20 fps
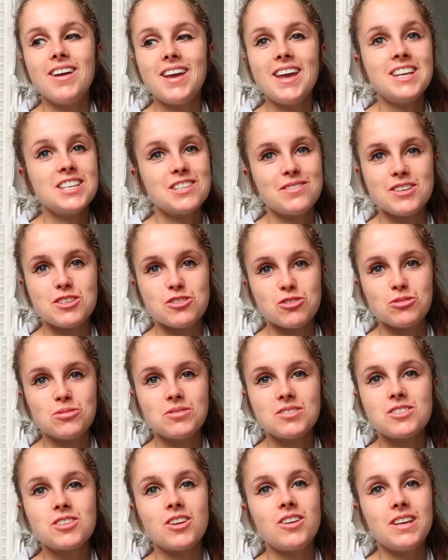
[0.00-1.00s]

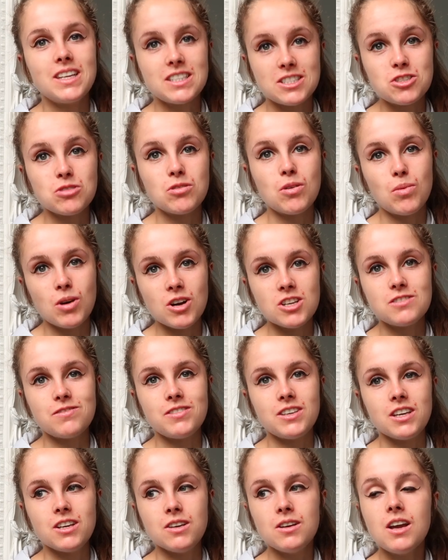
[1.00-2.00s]
individual, so you need to do what works
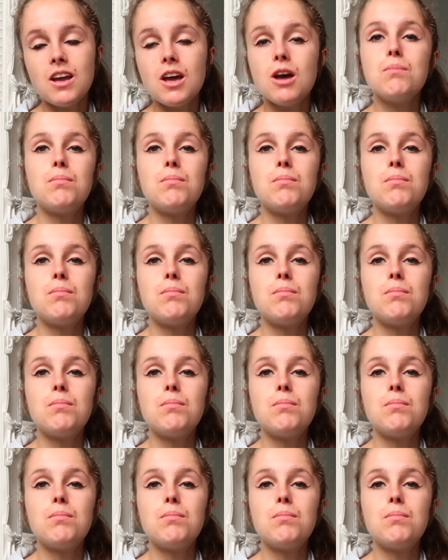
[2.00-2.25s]
for you.